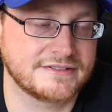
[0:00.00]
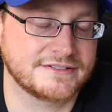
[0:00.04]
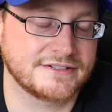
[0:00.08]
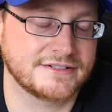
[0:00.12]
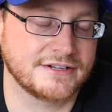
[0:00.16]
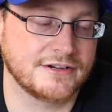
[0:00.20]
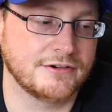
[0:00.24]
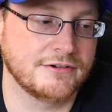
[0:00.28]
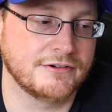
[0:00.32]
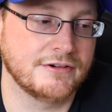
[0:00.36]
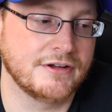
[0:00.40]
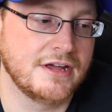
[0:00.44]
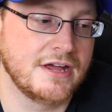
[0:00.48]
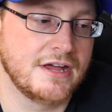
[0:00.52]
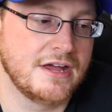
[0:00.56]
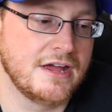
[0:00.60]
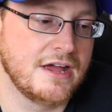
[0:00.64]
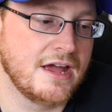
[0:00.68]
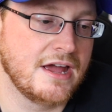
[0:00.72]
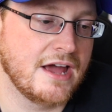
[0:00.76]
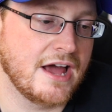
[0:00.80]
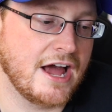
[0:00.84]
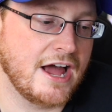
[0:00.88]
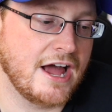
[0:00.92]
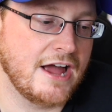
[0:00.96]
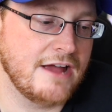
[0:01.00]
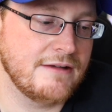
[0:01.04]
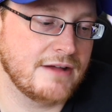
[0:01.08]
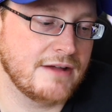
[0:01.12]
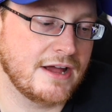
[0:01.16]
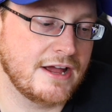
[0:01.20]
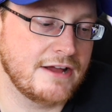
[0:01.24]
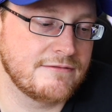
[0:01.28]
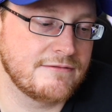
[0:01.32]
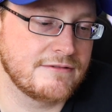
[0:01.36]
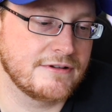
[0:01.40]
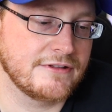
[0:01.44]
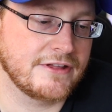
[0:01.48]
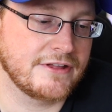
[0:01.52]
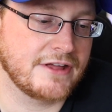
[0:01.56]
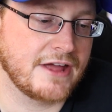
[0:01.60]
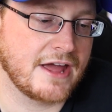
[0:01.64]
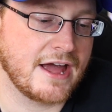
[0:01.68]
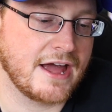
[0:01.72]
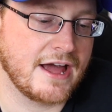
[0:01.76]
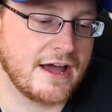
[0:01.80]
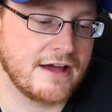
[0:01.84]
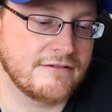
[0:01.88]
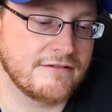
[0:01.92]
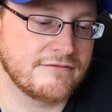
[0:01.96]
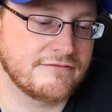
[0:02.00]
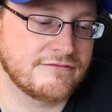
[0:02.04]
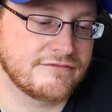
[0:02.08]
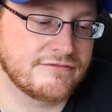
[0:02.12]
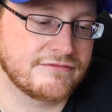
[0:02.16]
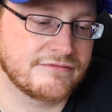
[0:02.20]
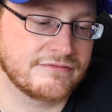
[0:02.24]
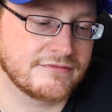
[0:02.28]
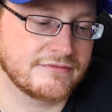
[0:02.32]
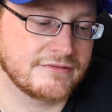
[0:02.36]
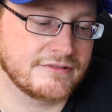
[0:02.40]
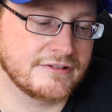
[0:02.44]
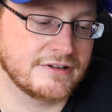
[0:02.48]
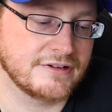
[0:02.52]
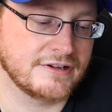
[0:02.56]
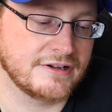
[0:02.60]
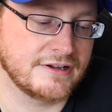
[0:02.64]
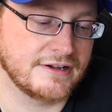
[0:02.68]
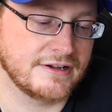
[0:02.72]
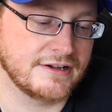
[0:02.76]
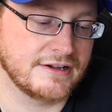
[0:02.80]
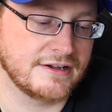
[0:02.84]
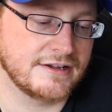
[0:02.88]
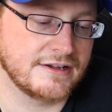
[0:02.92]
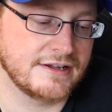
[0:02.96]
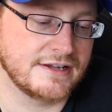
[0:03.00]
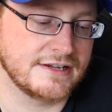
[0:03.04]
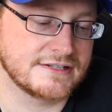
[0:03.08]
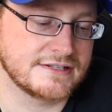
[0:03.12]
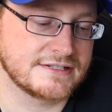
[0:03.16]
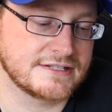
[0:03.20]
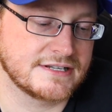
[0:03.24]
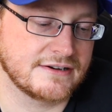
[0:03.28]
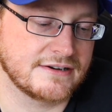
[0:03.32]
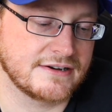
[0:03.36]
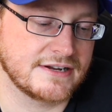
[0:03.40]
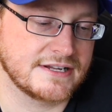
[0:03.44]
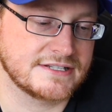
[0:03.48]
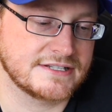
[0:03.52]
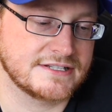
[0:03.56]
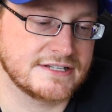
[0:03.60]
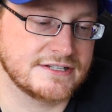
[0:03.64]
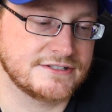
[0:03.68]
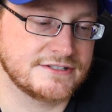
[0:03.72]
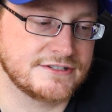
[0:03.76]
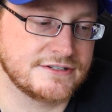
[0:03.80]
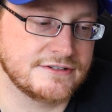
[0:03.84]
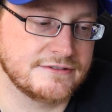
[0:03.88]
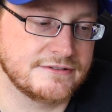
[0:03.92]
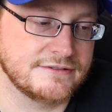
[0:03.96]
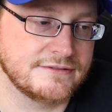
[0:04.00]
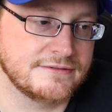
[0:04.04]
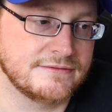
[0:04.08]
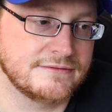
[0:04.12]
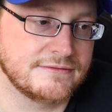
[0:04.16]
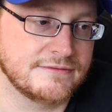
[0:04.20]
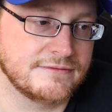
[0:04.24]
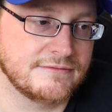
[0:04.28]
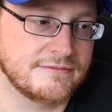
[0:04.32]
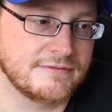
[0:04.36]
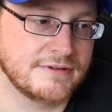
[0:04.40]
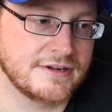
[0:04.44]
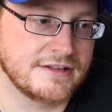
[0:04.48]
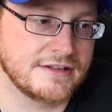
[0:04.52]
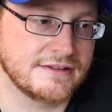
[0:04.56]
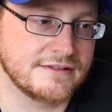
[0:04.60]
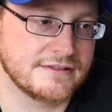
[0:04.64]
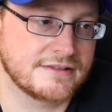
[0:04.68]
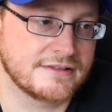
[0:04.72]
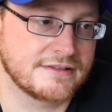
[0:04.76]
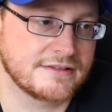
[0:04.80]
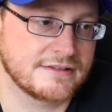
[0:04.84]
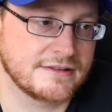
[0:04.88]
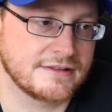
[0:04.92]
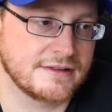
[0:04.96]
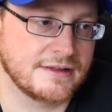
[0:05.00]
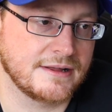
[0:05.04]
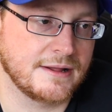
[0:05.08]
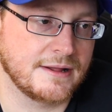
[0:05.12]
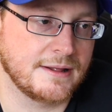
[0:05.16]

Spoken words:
So I really have a serious issue with